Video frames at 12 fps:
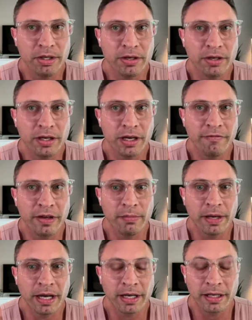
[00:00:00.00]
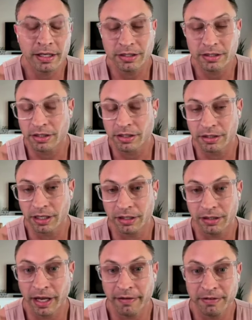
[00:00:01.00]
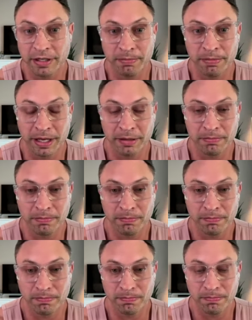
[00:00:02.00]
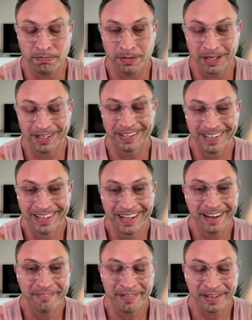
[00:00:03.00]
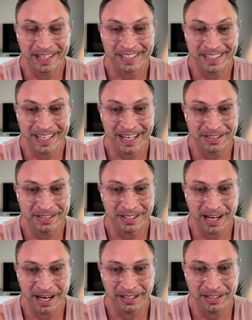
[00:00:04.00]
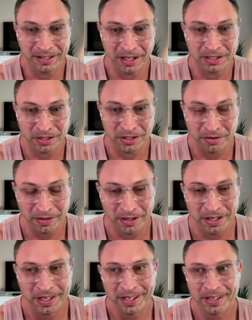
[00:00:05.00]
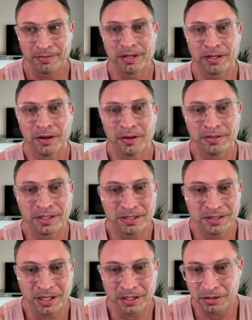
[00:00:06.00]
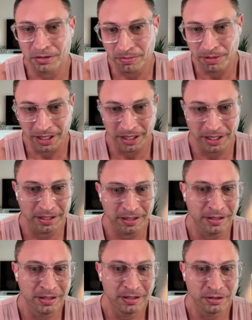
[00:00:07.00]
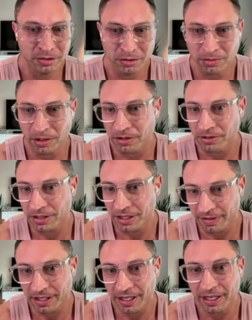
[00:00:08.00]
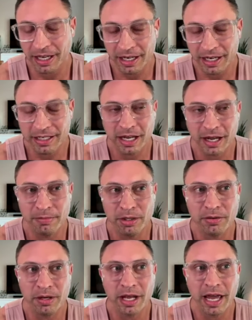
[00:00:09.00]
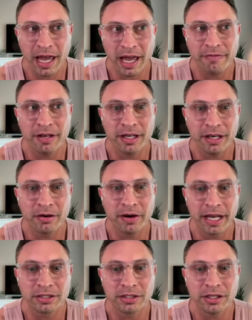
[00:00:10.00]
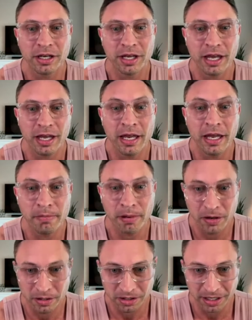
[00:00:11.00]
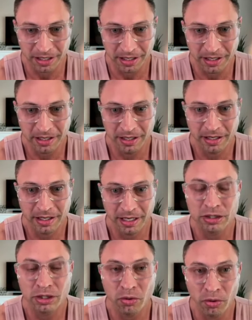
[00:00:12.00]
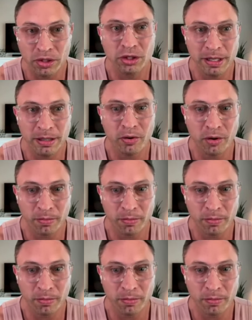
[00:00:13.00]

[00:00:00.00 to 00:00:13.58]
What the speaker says: you can get feedback, and this is just a life tip that I feel like today is highly glossed over with all just like social media and Zoom calls and everything. Anytime you can have an interaction in person, it's going to be more